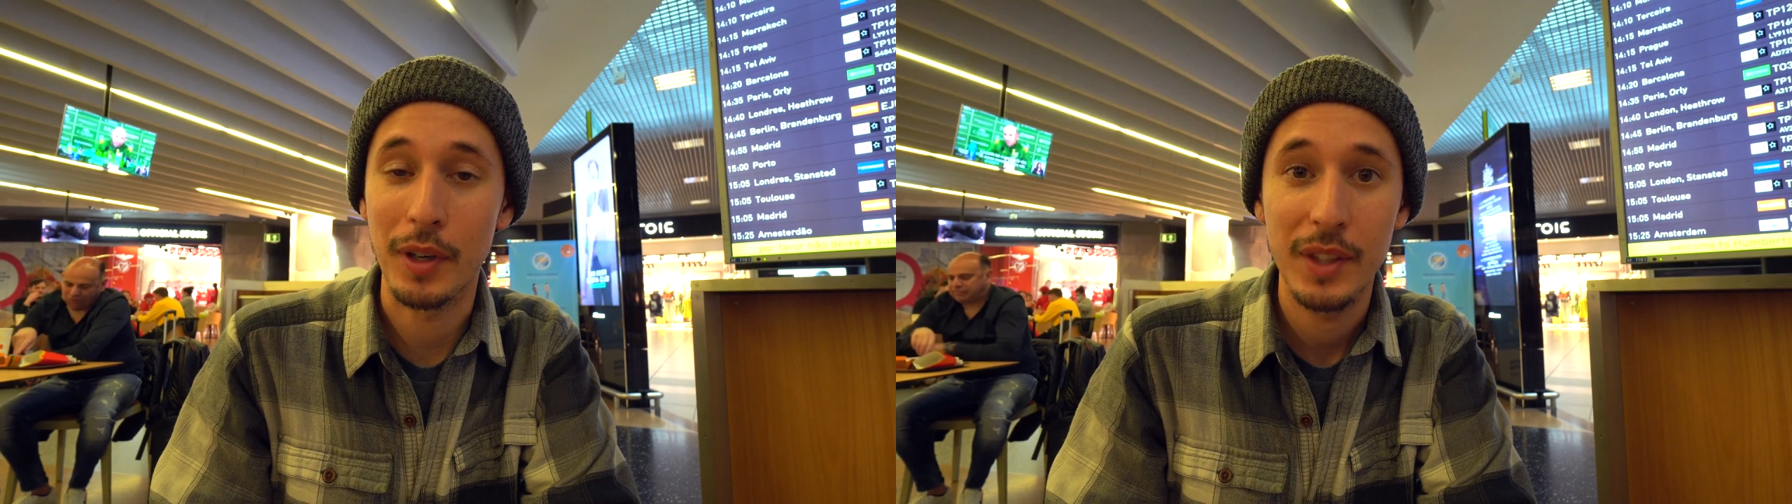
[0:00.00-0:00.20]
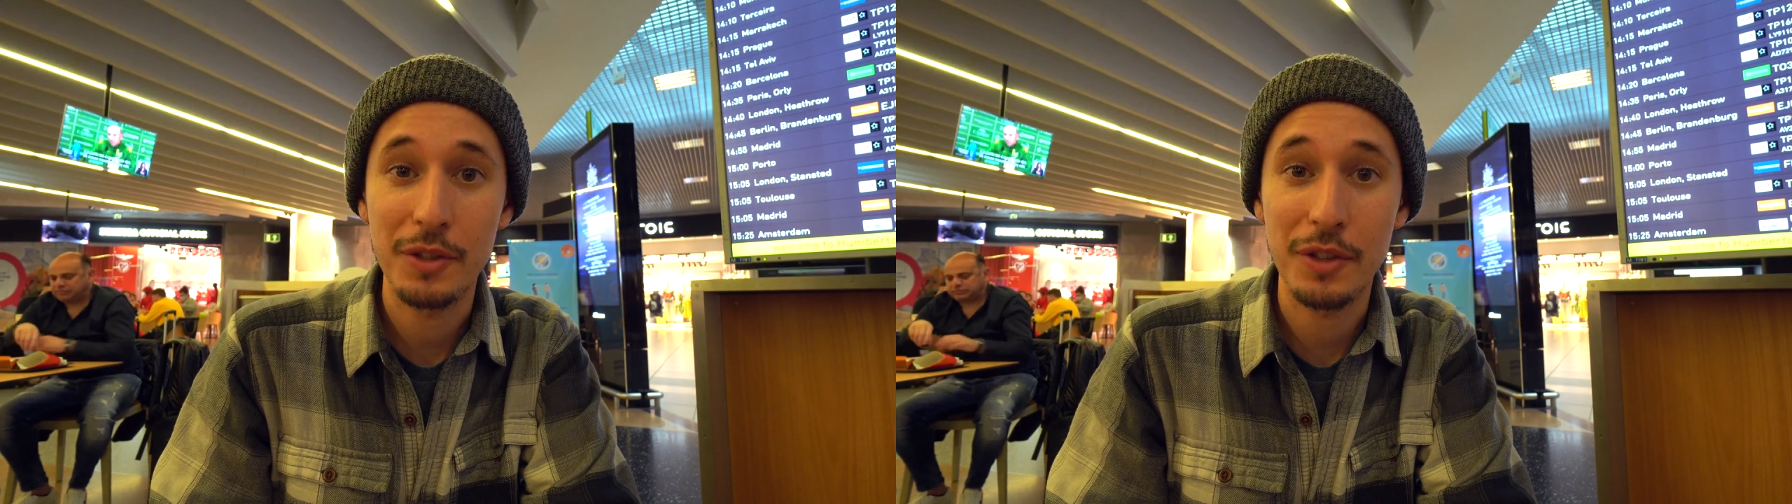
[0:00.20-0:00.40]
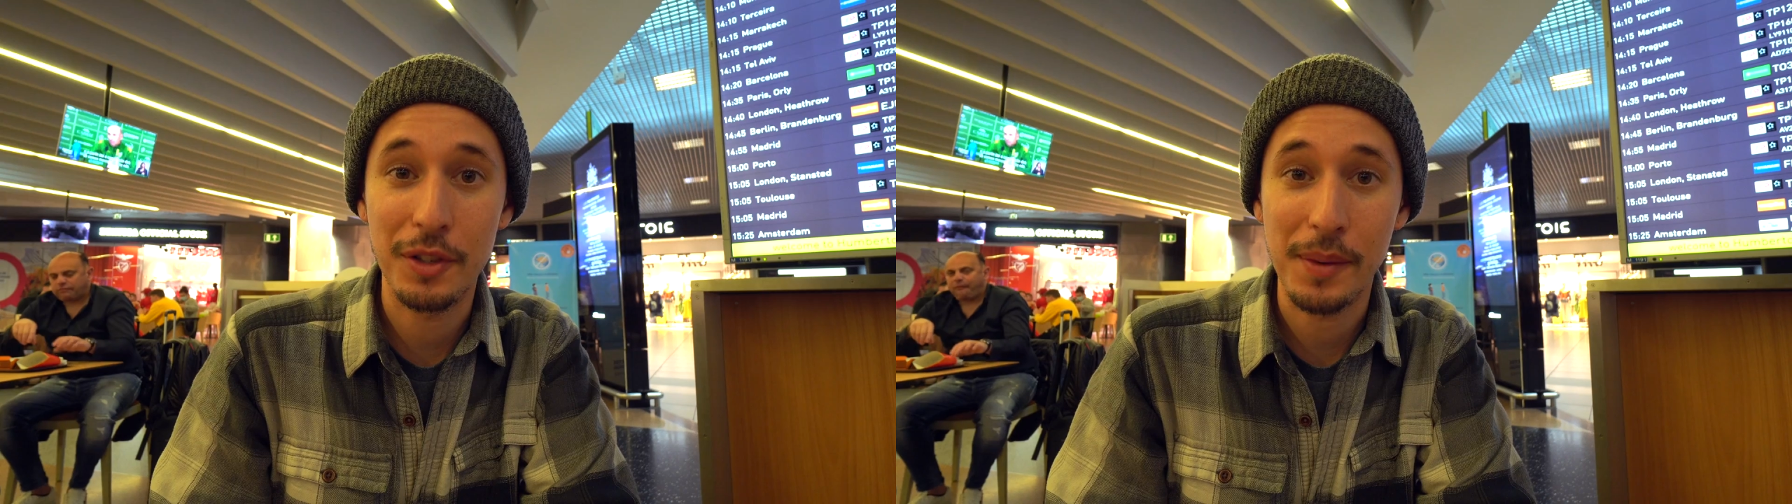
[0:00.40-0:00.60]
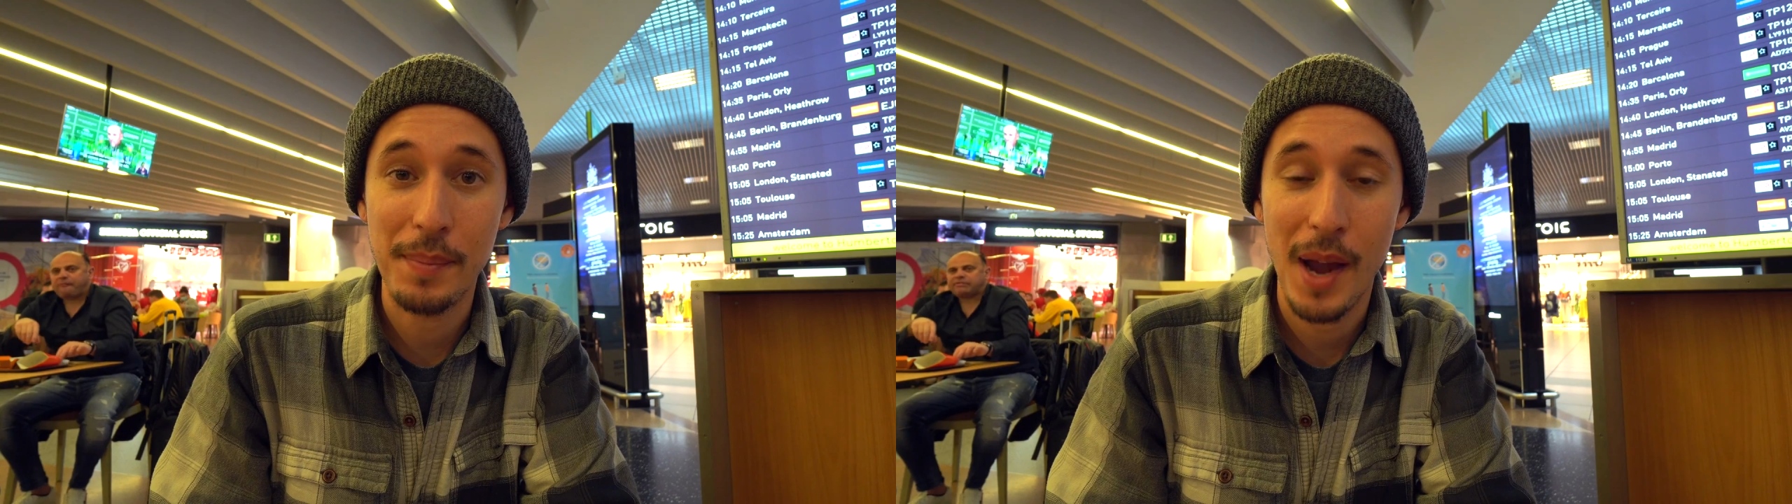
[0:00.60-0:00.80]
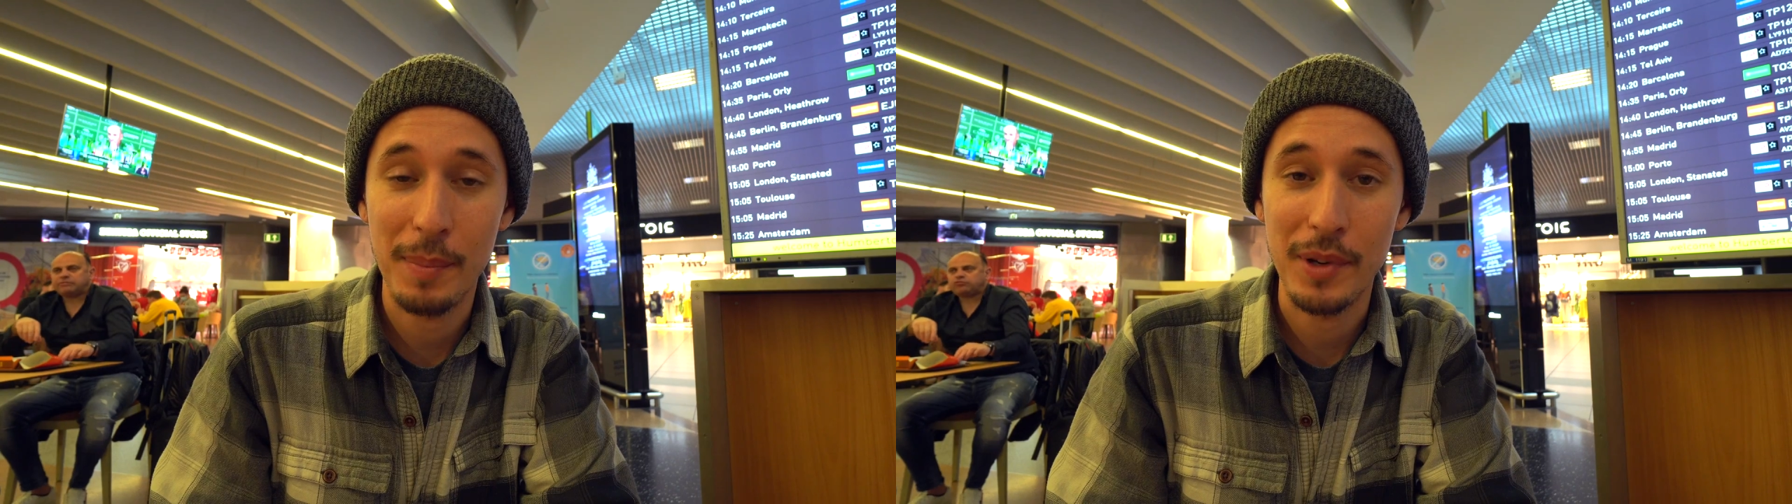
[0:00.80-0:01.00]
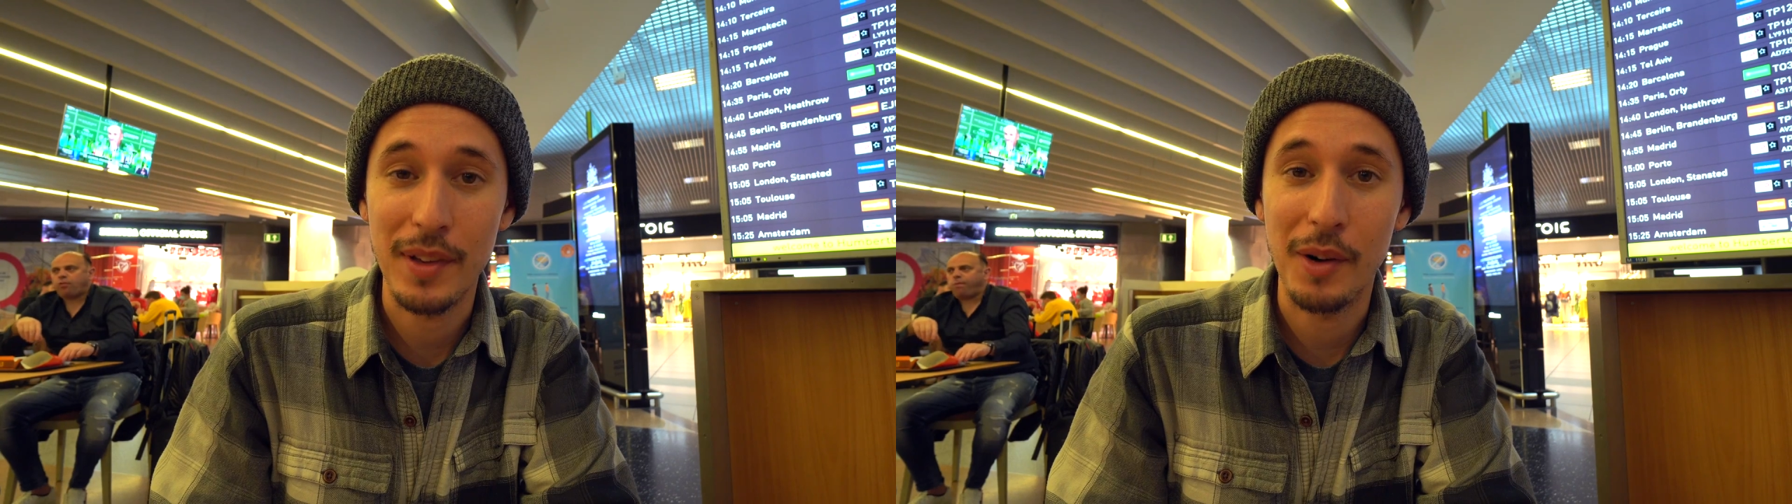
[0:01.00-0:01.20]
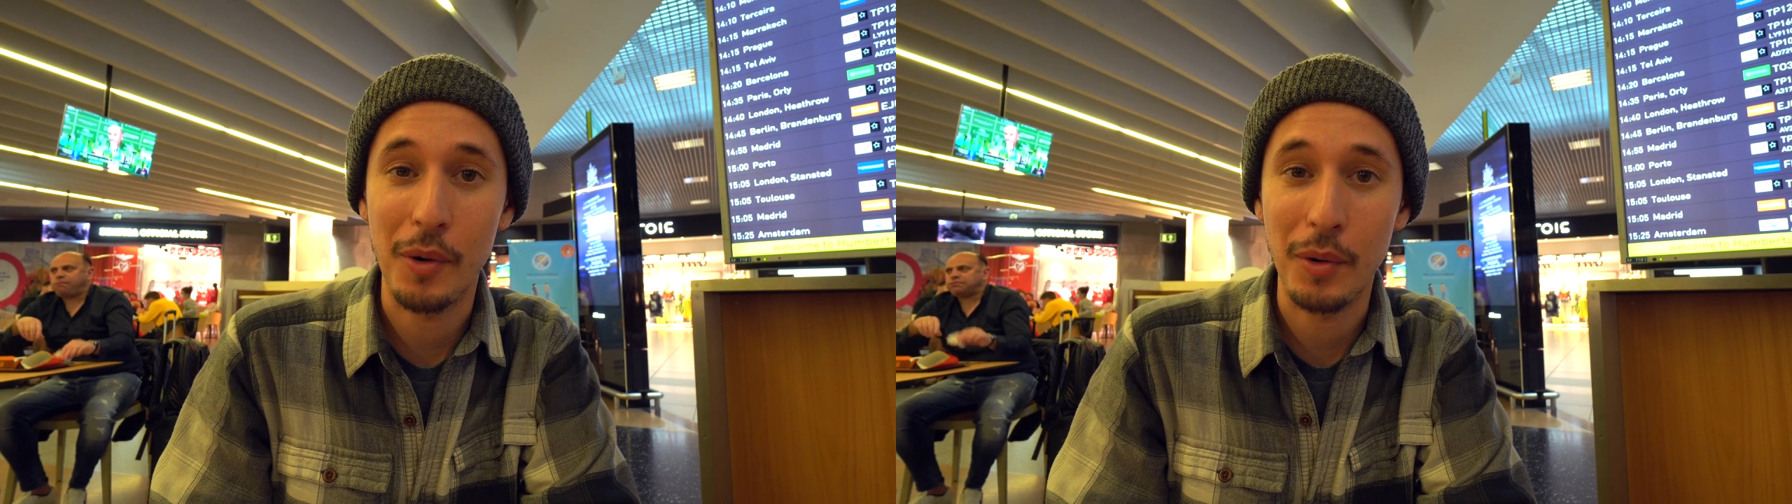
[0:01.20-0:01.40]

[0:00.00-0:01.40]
There's a certain pepper that